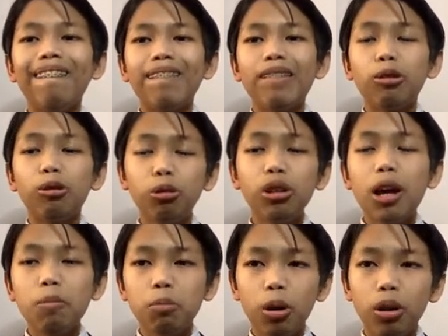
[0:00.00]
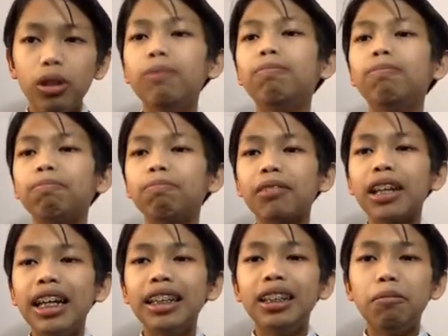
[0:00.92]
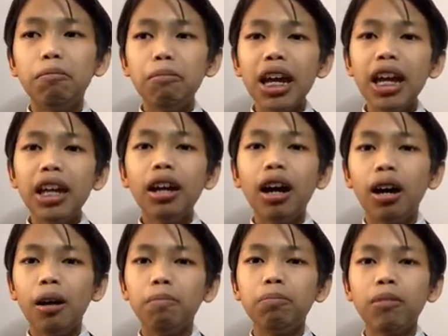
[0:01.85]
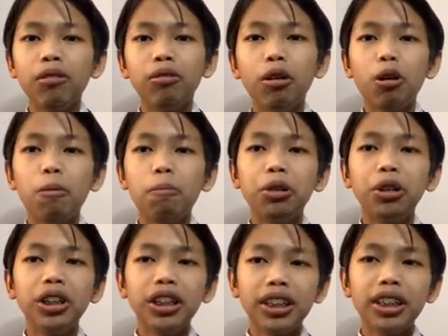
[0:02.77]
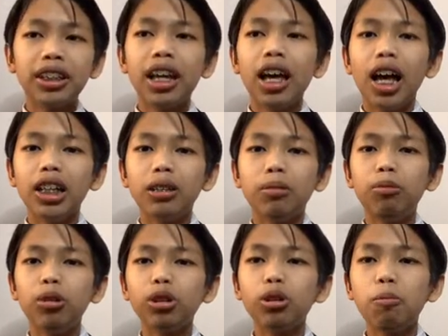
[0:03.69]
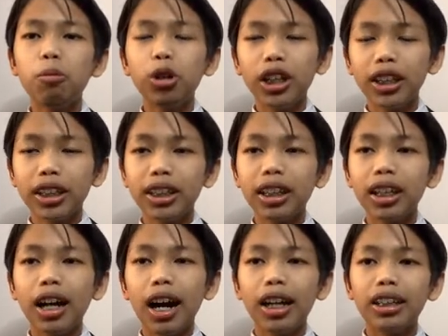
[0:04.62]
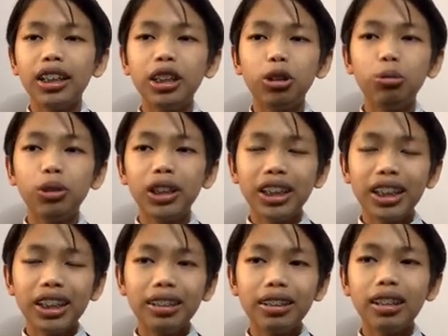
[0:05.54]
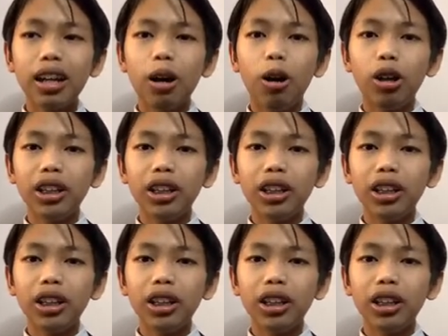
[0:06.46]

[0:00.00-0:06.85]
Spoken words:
Donut board is the main hub for components, as most components are situated on